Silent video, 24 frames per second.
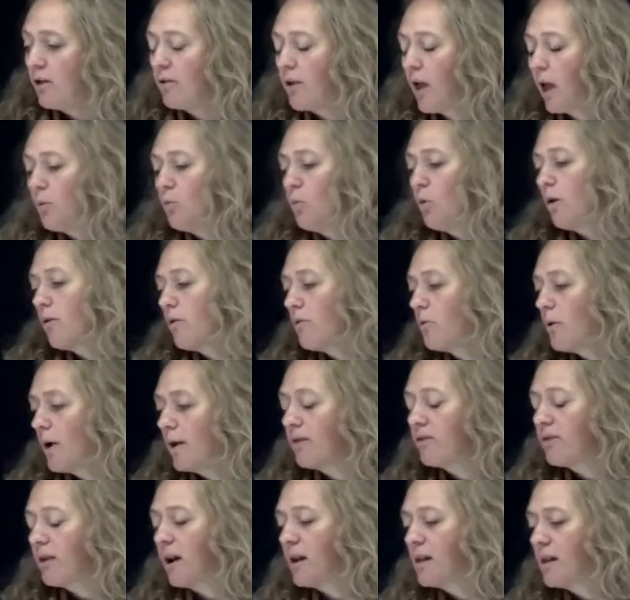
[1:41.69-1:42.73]
And one of the
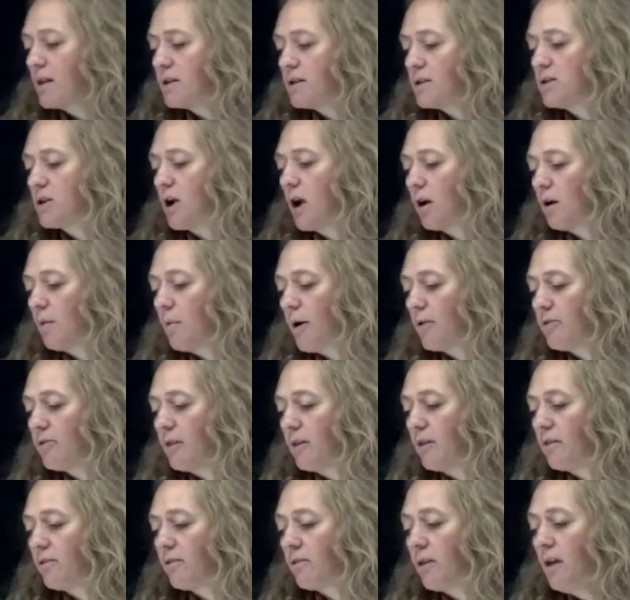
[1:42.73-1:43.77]
ways that I like to talk about
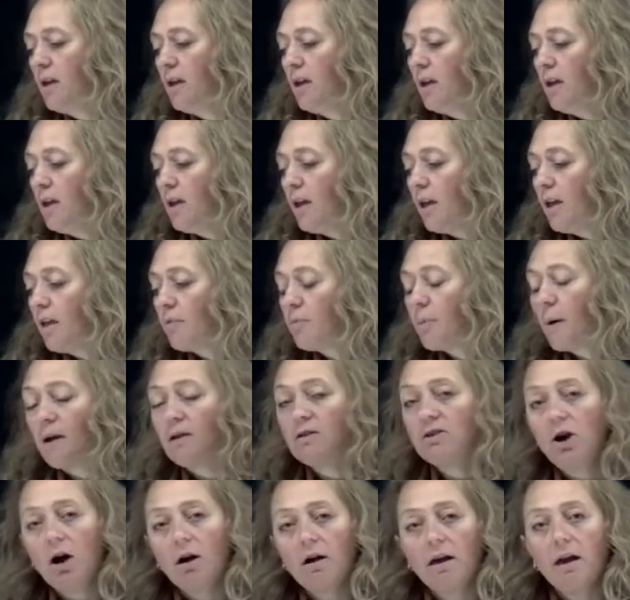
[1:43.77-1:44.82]
this is by
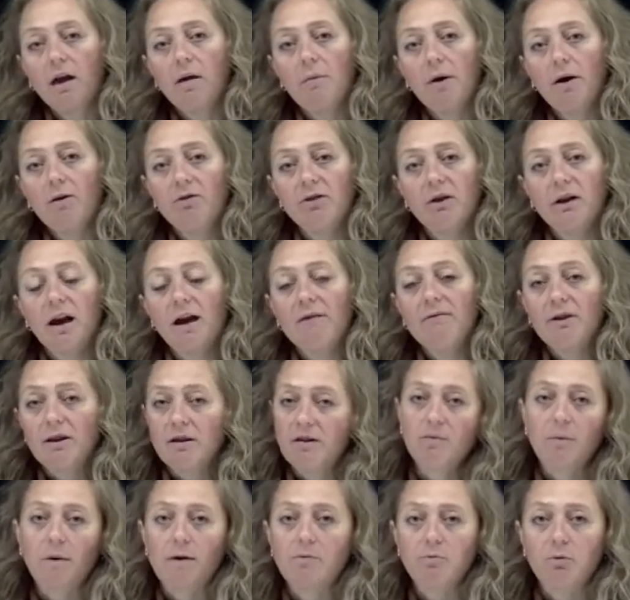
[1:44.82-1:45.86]
talking about that
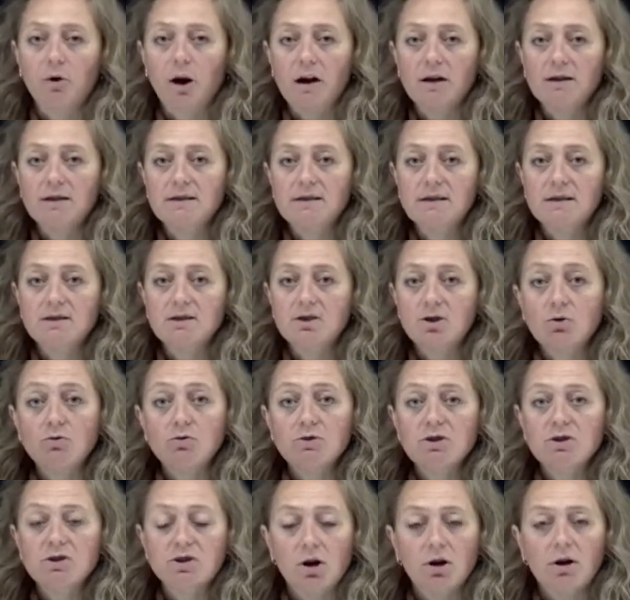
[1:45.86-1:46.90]
evidence-based practices don't
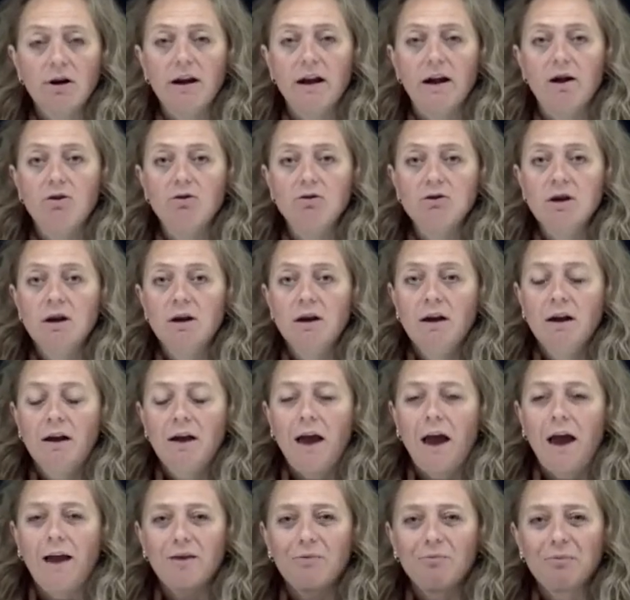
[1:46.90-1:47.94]
start out
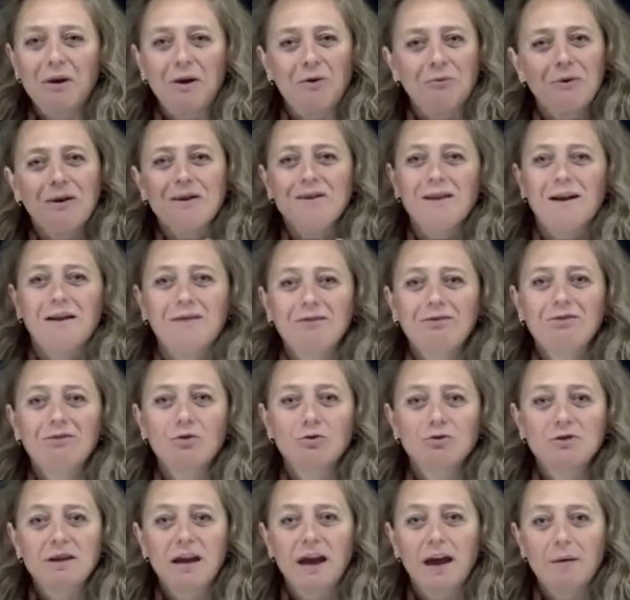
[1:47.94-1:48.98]
as being written on
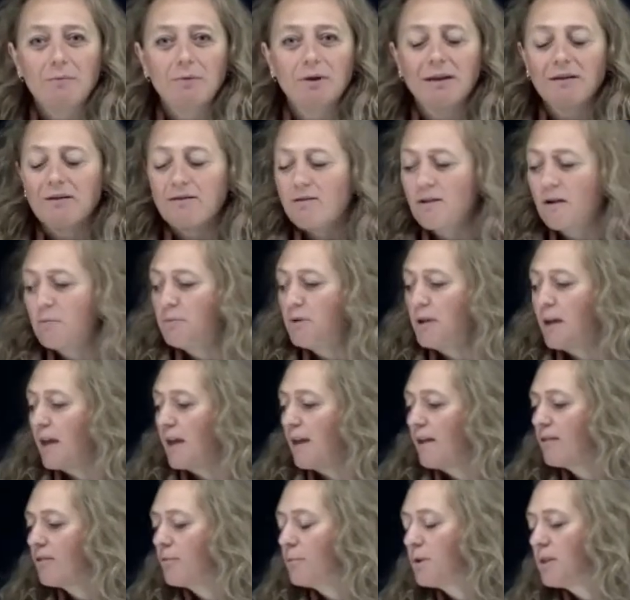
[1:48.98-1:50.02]
stone tablets
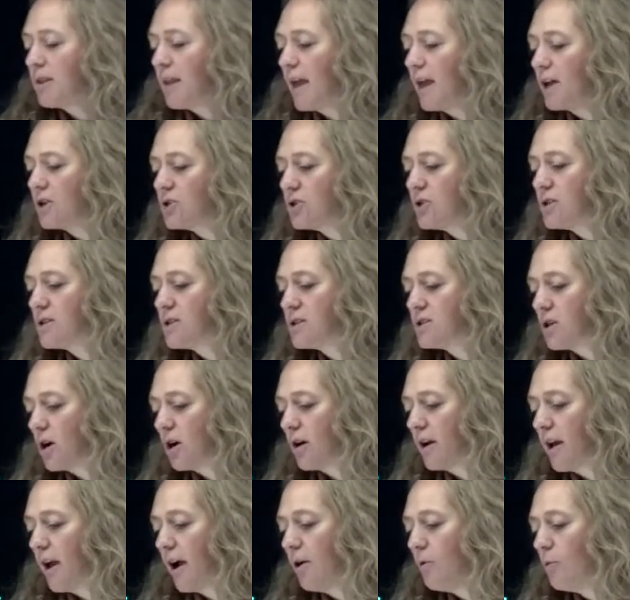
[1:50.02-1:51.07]
someplace, but they actually
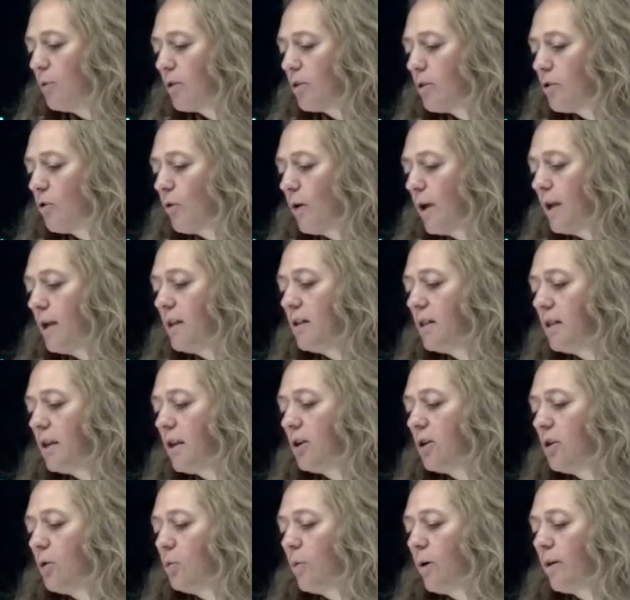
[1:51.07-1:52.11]
start out with great
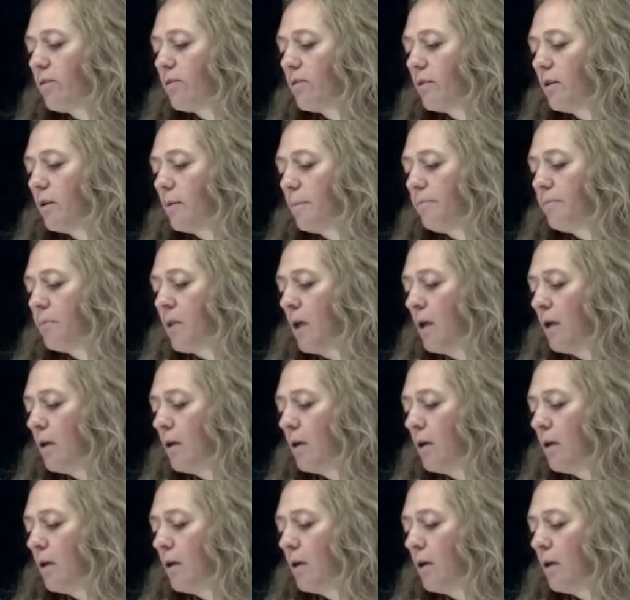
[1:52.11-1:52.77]
clinical wisdom